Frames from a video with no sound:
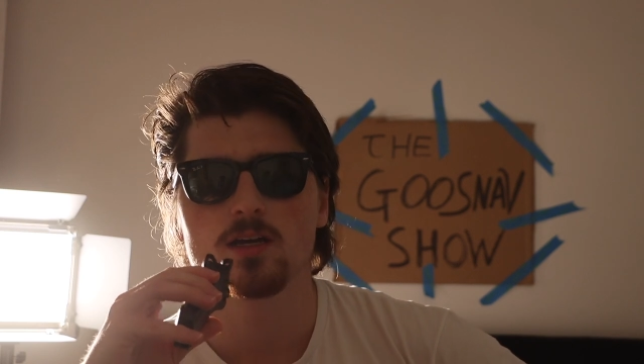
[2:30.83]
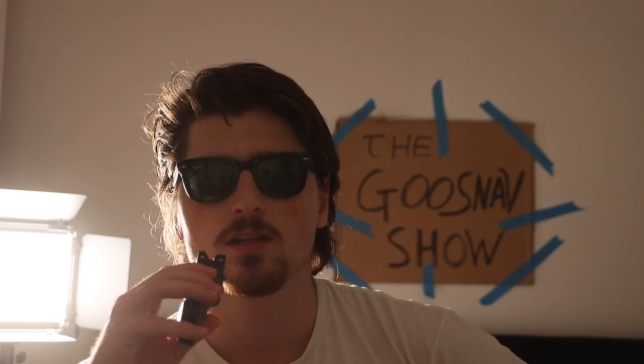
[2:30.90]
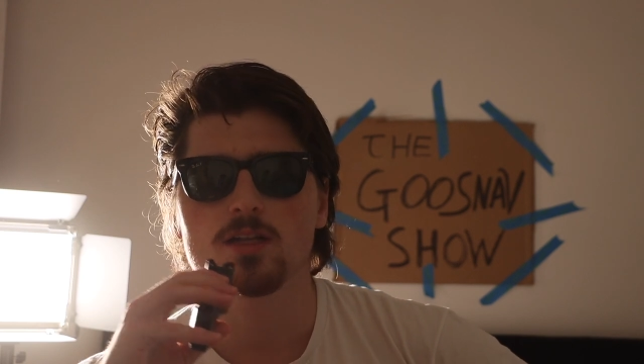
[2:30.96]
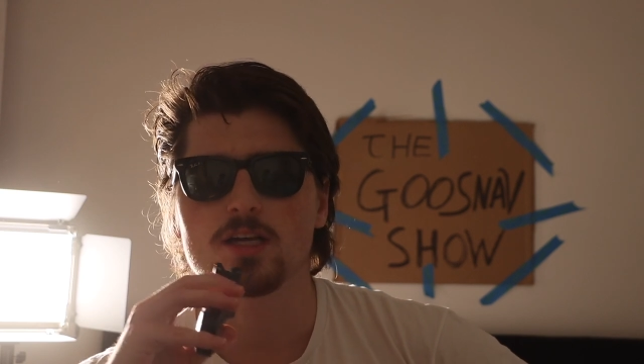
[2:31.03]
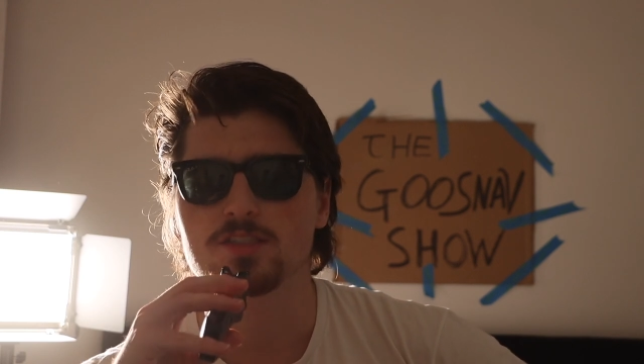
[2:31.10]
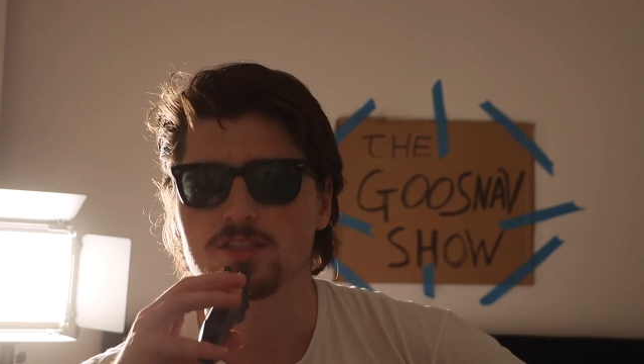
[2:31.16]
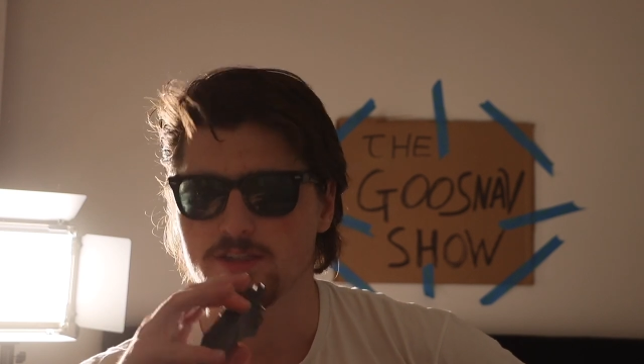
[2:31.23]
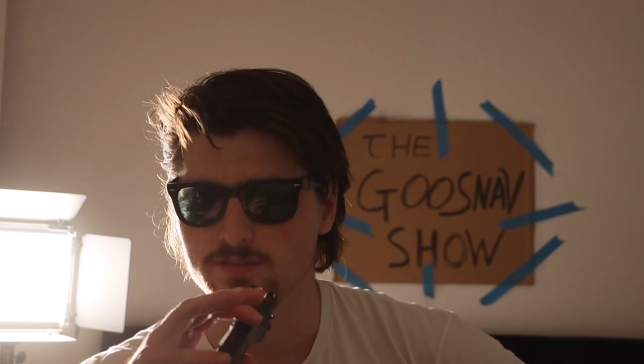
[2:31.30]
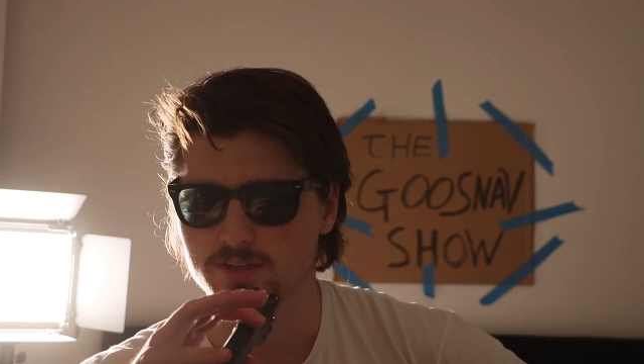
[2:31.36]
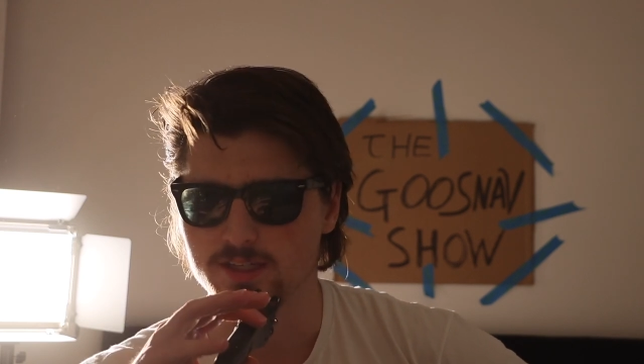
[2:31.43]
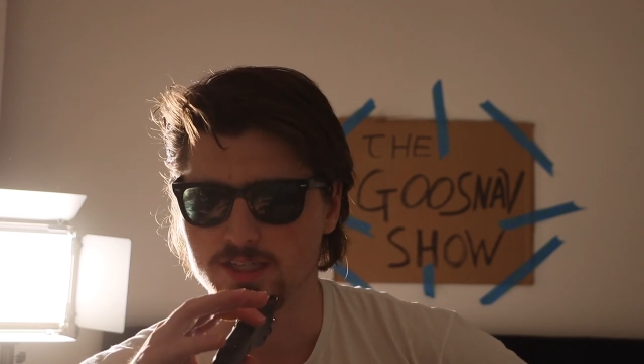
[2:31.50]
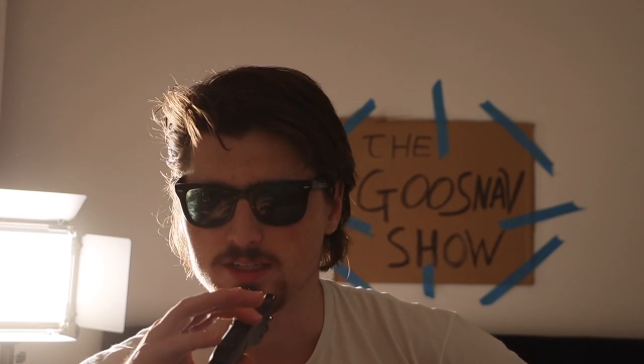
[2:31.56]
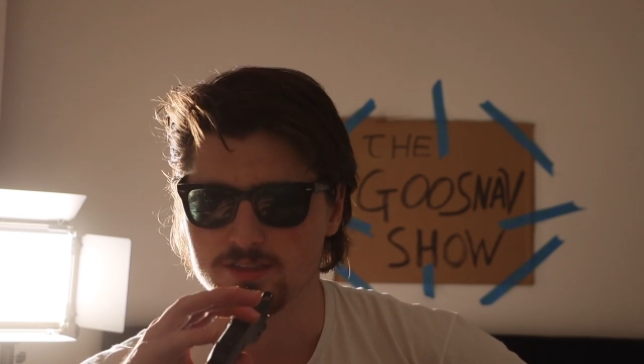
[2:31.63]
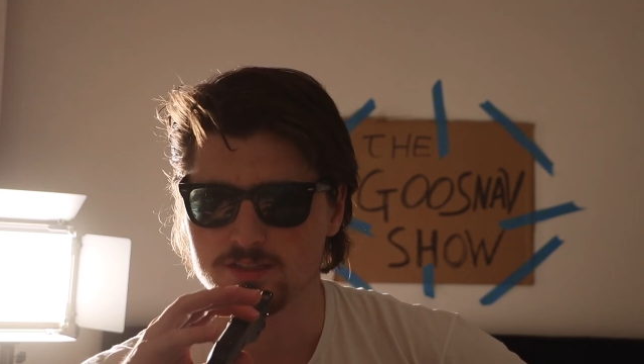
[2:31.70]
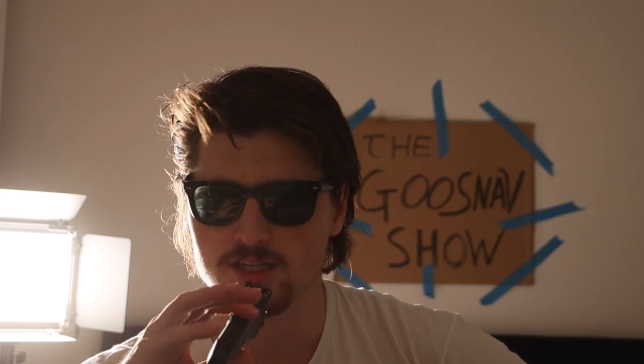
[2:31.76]
Lots of different
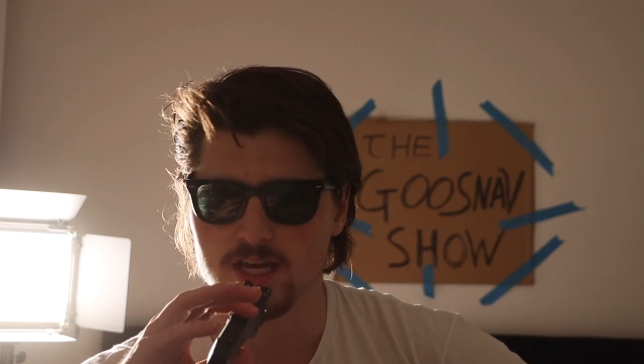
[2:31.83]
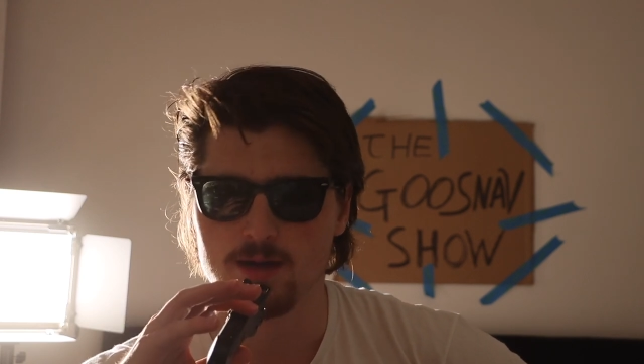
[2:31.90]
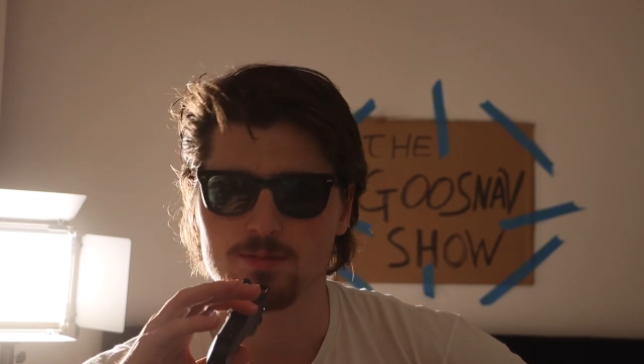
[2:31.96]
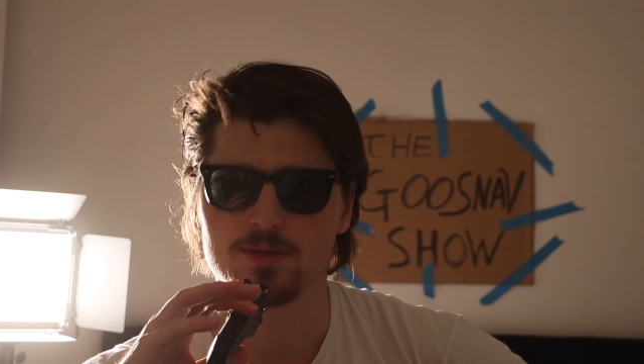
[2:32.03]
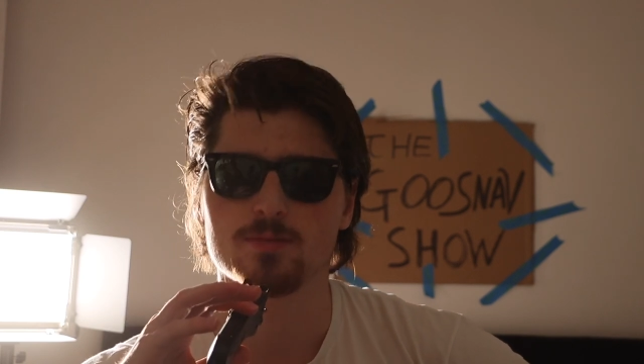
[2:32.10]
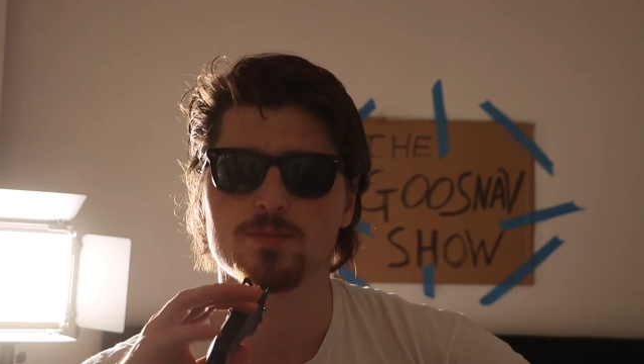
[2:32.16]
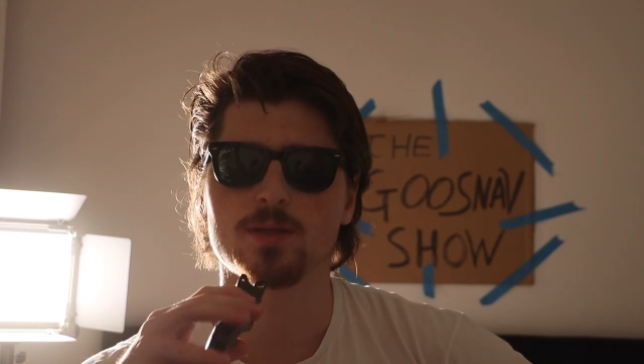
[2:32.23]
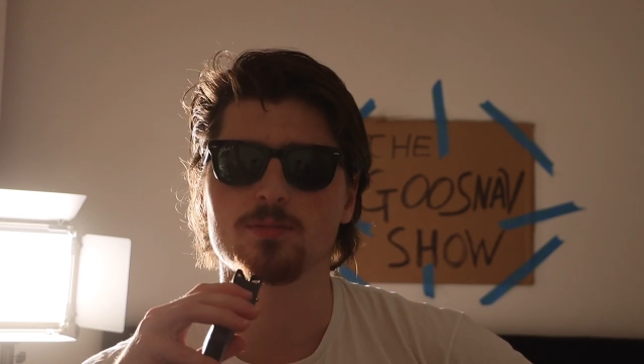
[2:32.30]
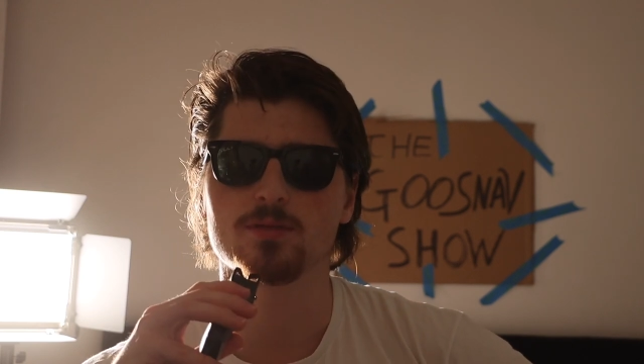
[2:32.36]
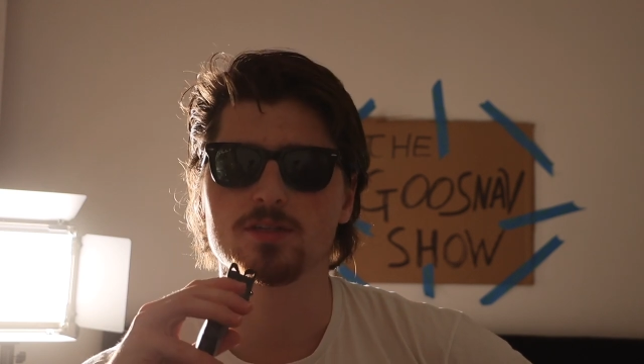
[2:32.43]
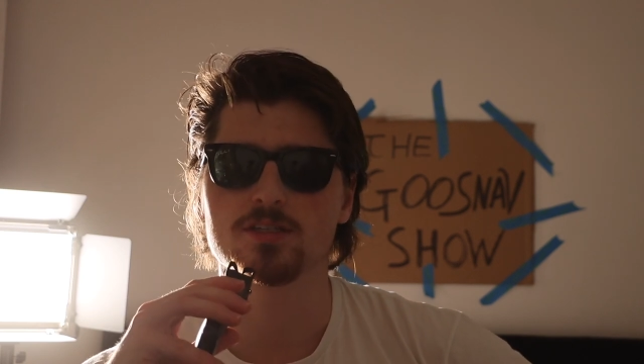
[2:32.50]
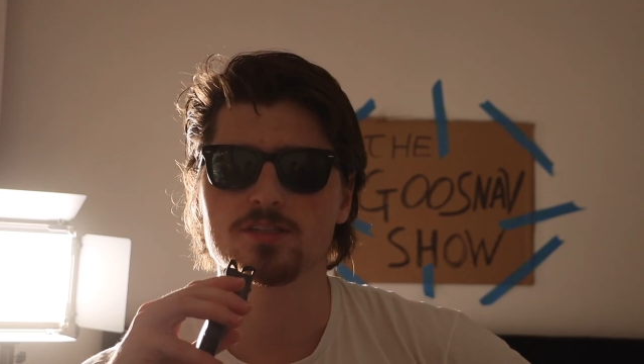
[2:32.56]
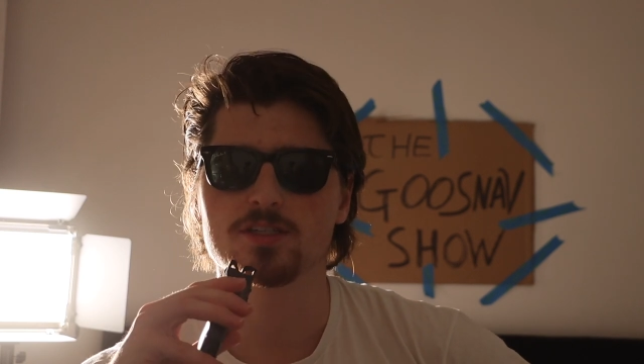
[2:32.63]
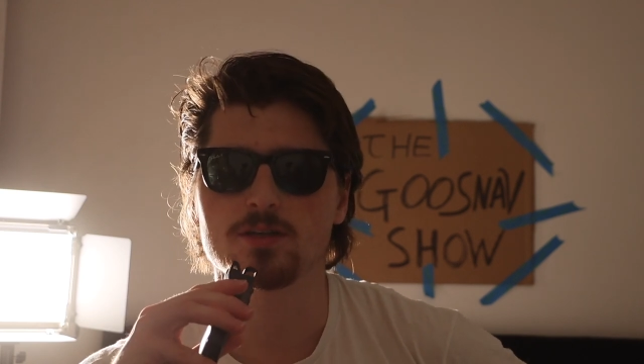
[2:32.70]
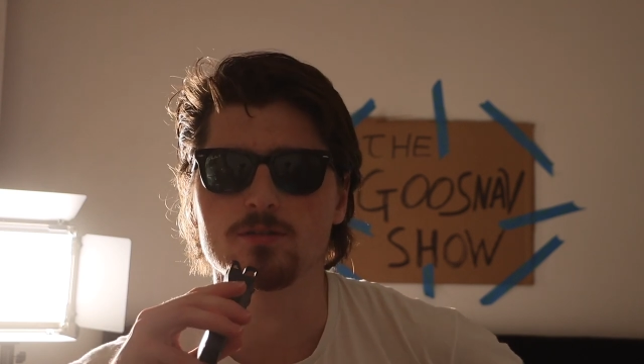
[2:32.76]
things happen to people
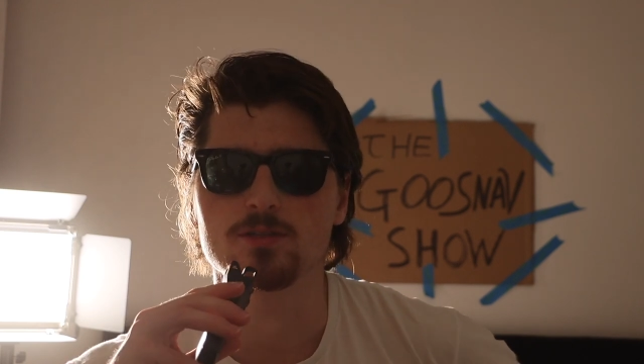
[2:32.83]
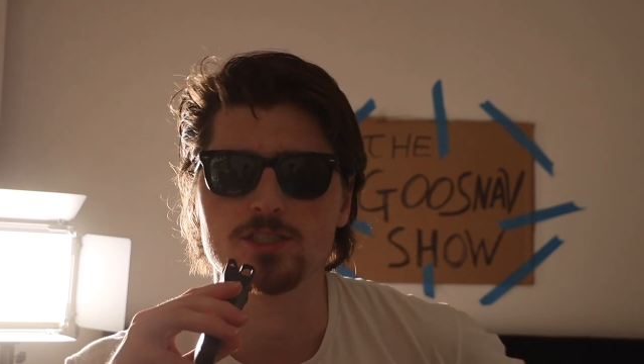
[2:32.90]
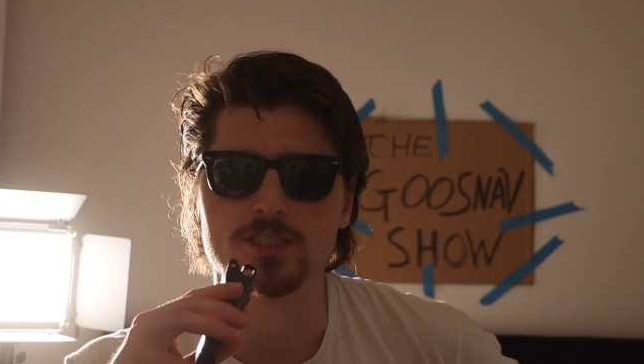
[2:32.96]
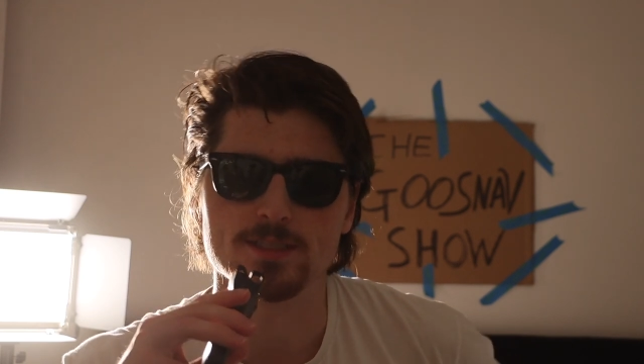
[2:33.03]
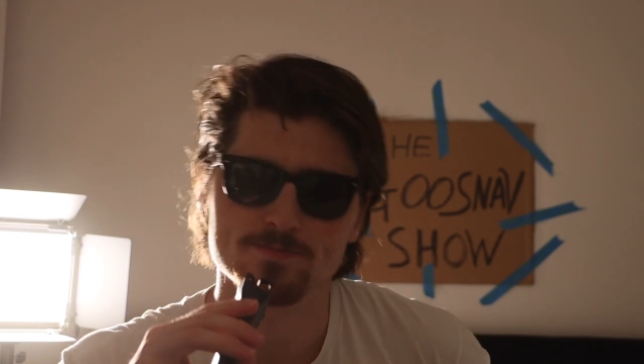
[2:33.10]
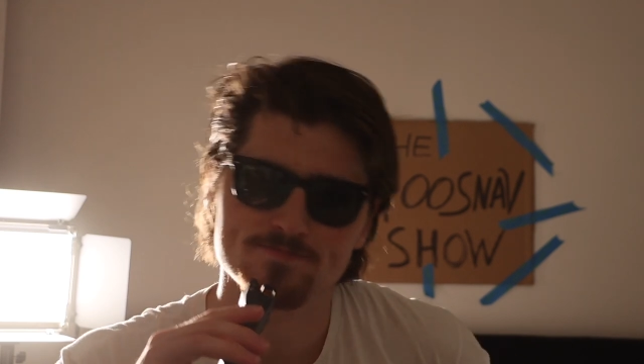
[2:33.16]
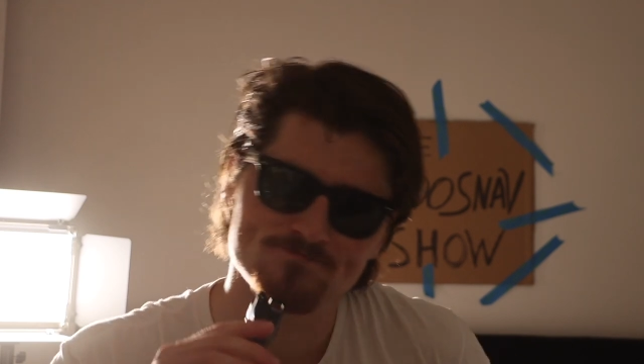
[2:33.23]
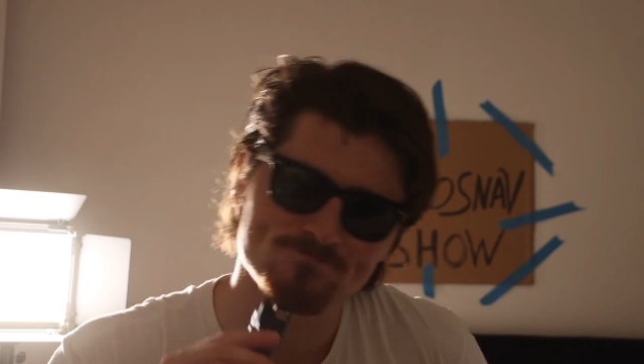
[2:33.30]
in zero G.